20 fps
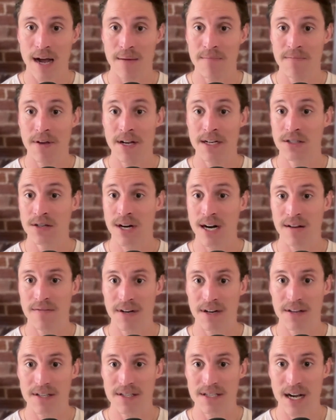I've been trying to
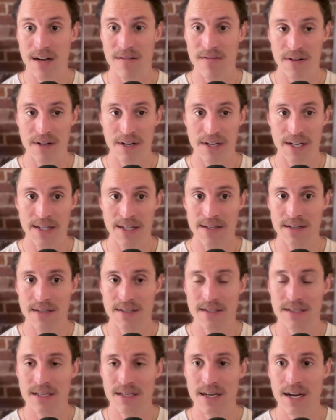figure this out for
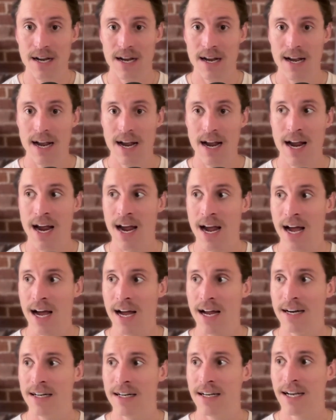years.
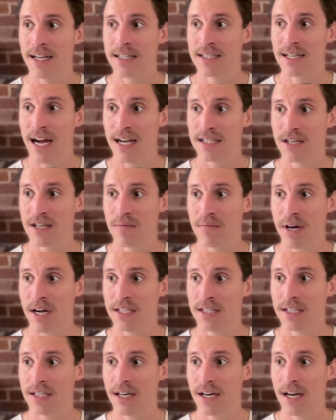And it's not so
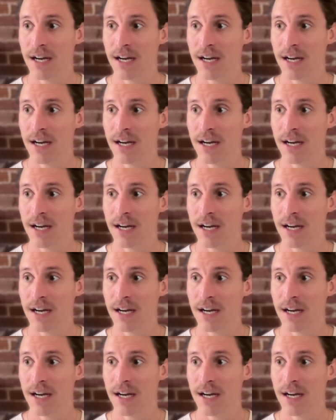much